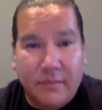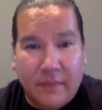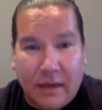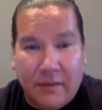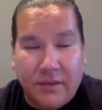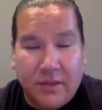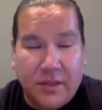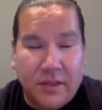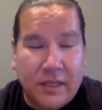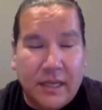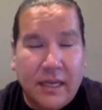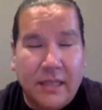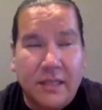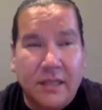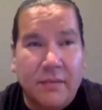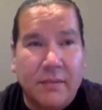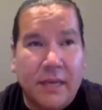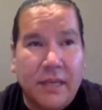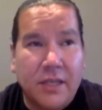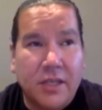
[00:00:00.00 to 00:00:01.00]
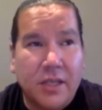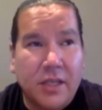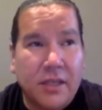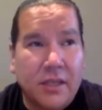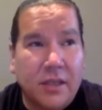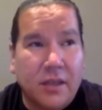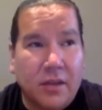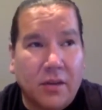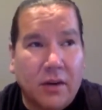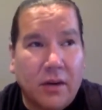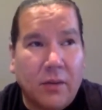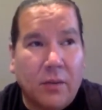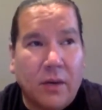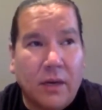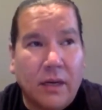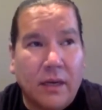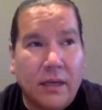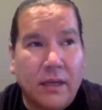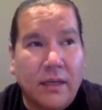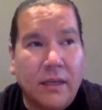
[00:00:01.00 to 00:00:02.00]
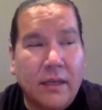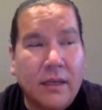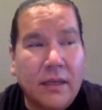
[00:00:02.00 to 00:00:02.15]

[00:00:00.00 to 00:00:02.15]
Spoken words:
Obviously, as I mentioned, you know, I want to